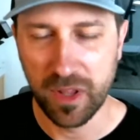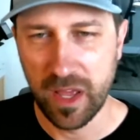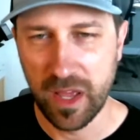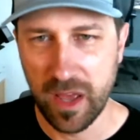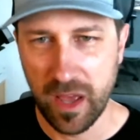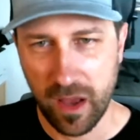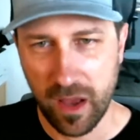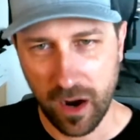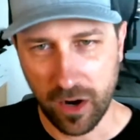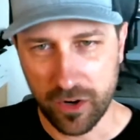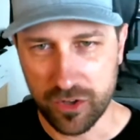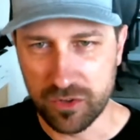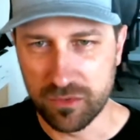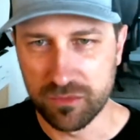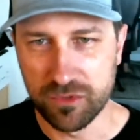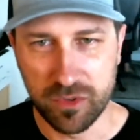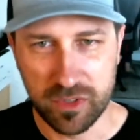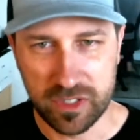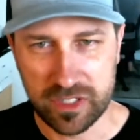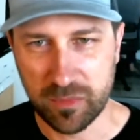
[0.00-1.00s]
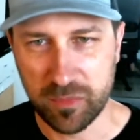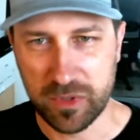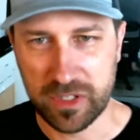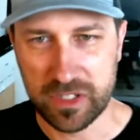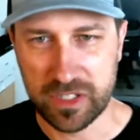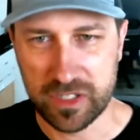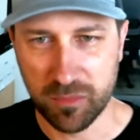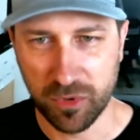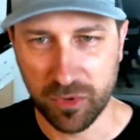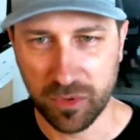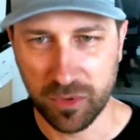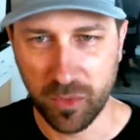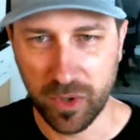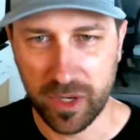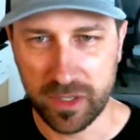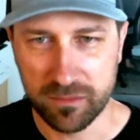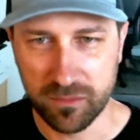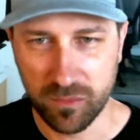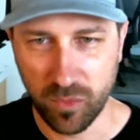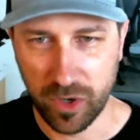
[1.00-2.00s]
Are you doing something similar
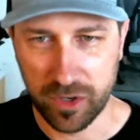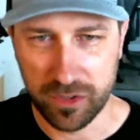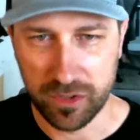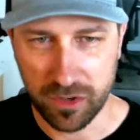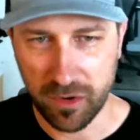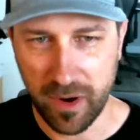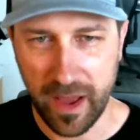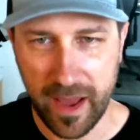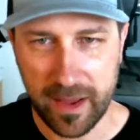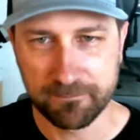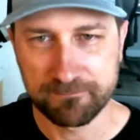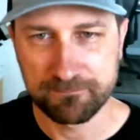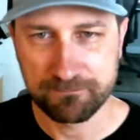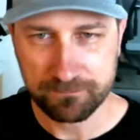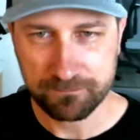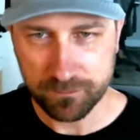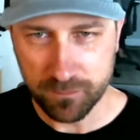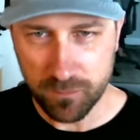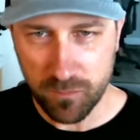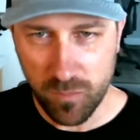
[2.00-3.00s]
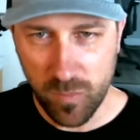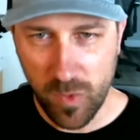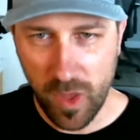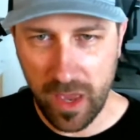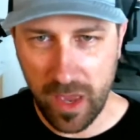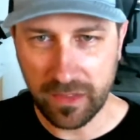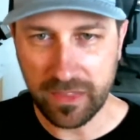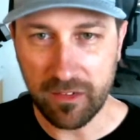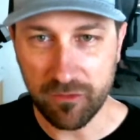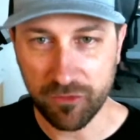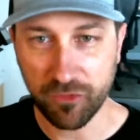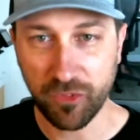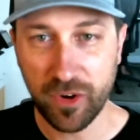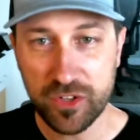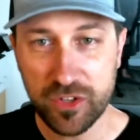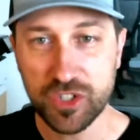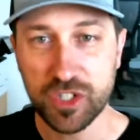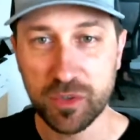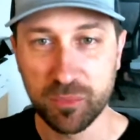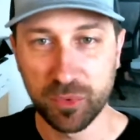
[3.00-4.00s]
where you're at? And that
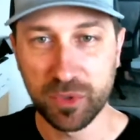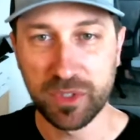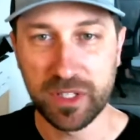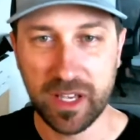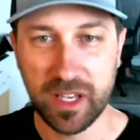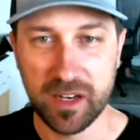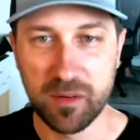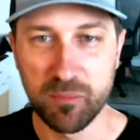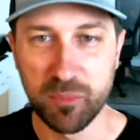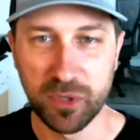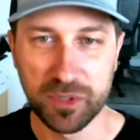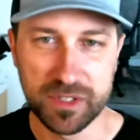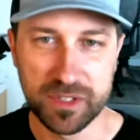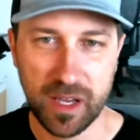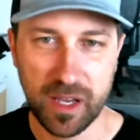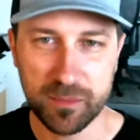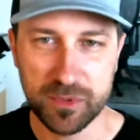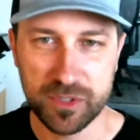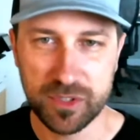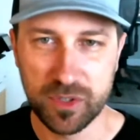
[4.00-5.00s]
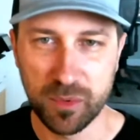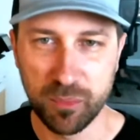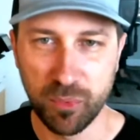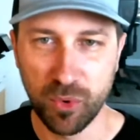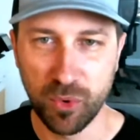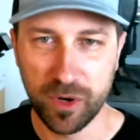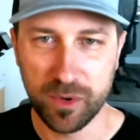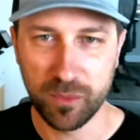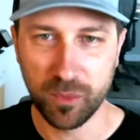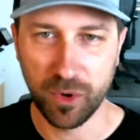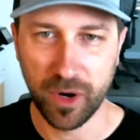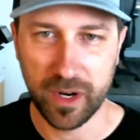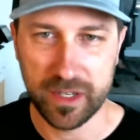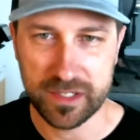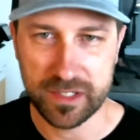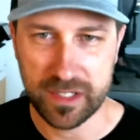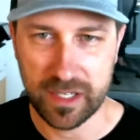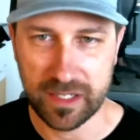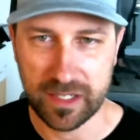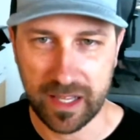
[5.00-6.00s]
friendship really kind of built up to the point where I
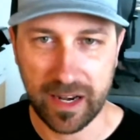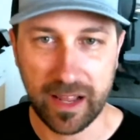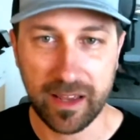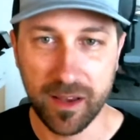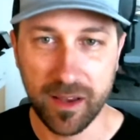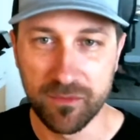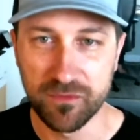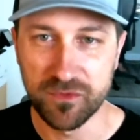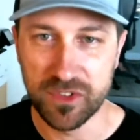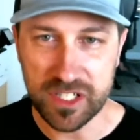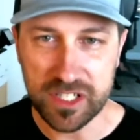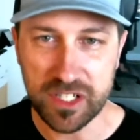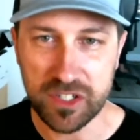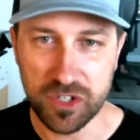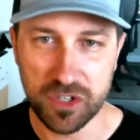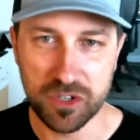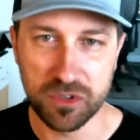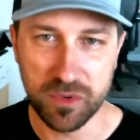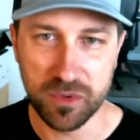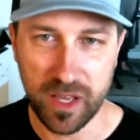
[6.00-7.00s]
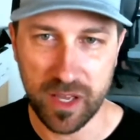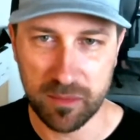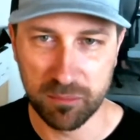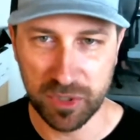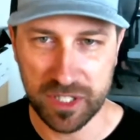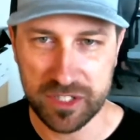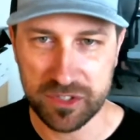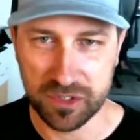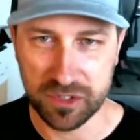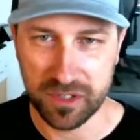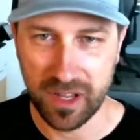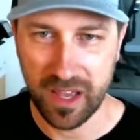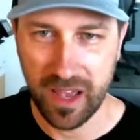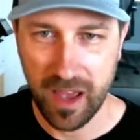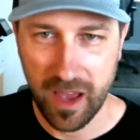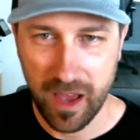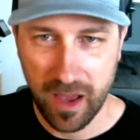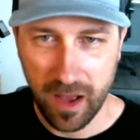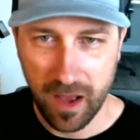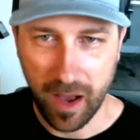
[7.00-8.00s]
said, can I come visit you at Blizzard?
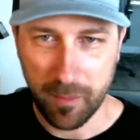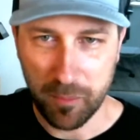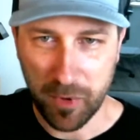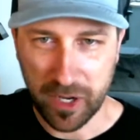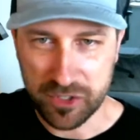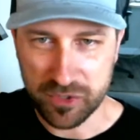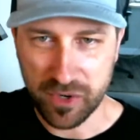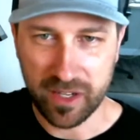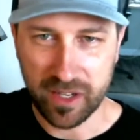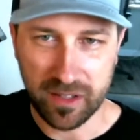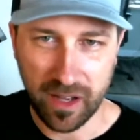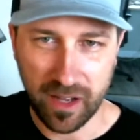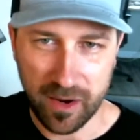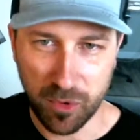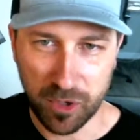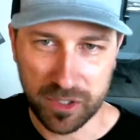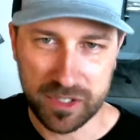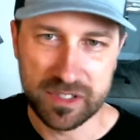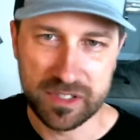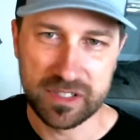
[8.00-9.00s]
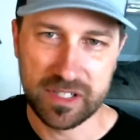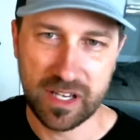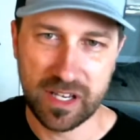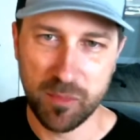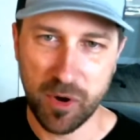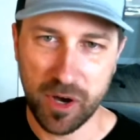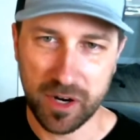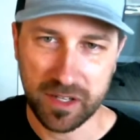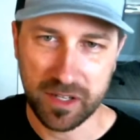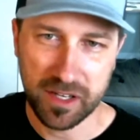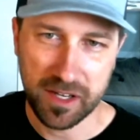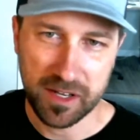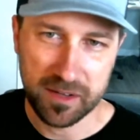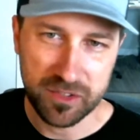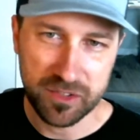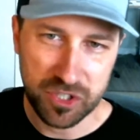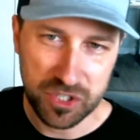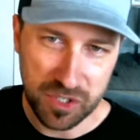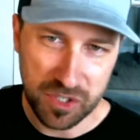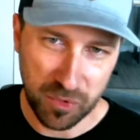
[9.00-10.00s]
Mind you, I worked in Santa Monica.
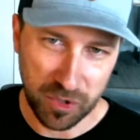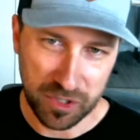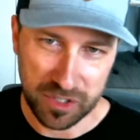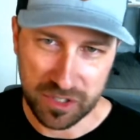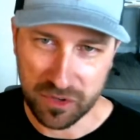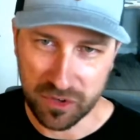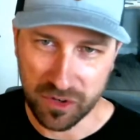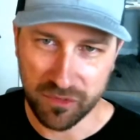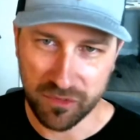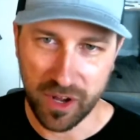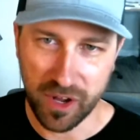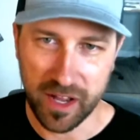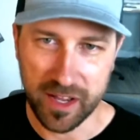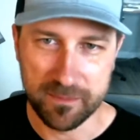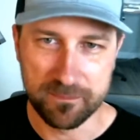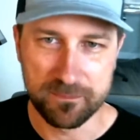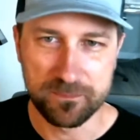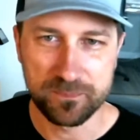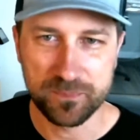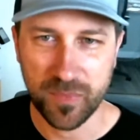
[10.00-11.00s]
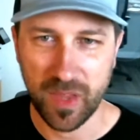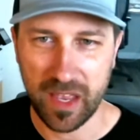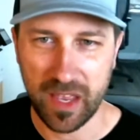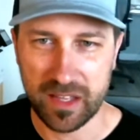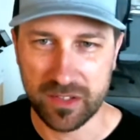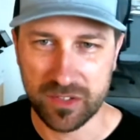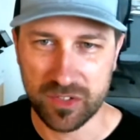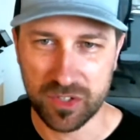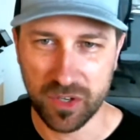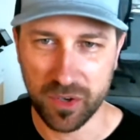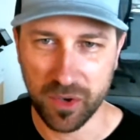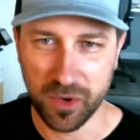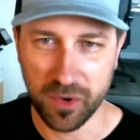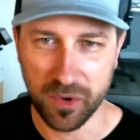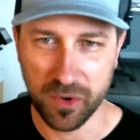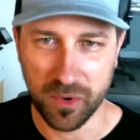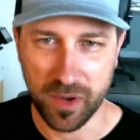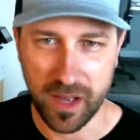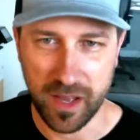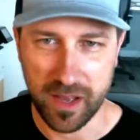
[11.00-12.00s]
She worked in Irvine. And
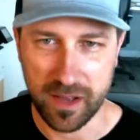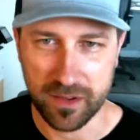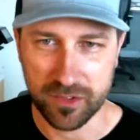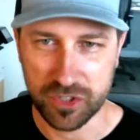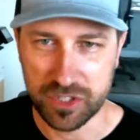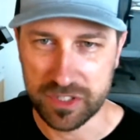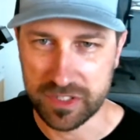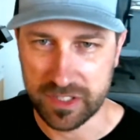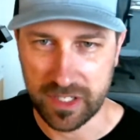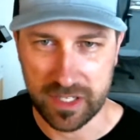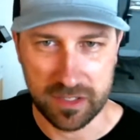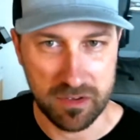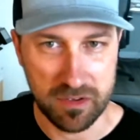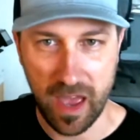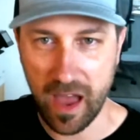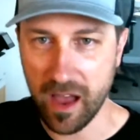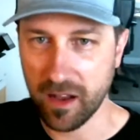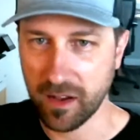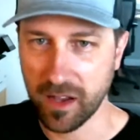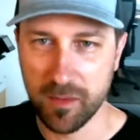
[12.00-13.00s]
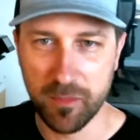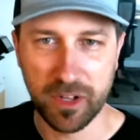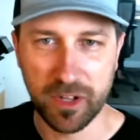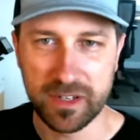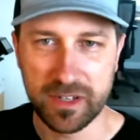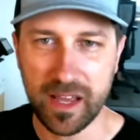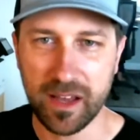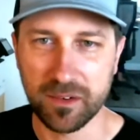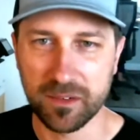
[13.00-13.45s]
so she said, yeah, come on down.